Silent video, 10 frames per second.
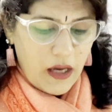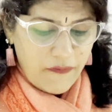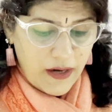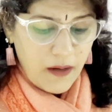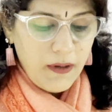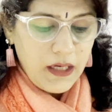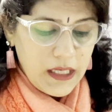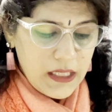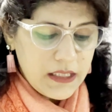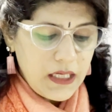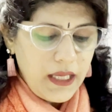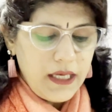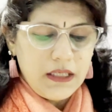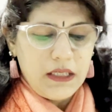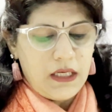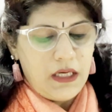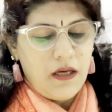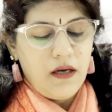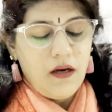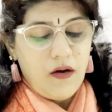available easily, and
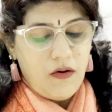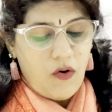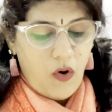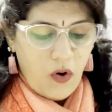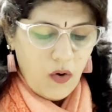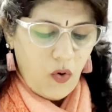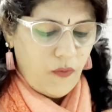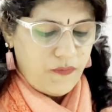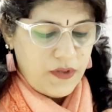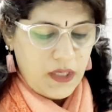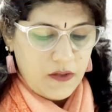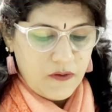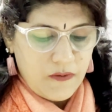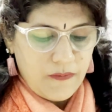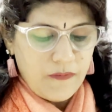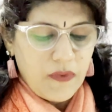D, all of these.